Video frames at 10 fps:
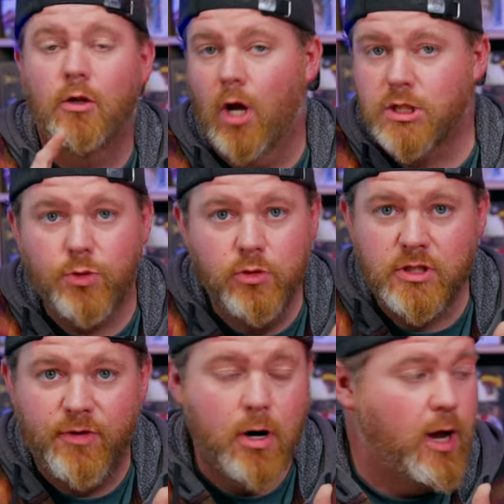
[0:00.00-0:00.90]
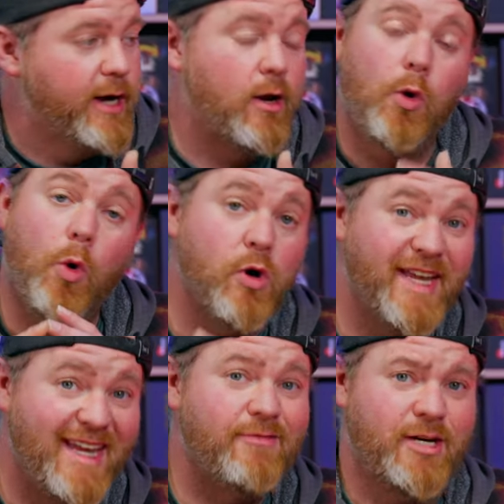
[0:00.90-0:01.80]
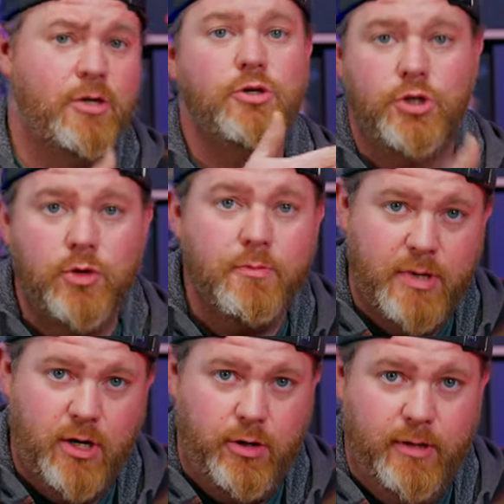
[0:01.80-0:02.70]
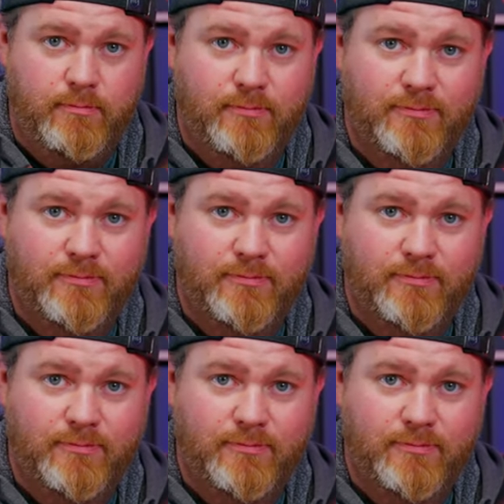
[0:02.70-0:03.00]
Lost Ruins of Arnak, or even Dune Imperium.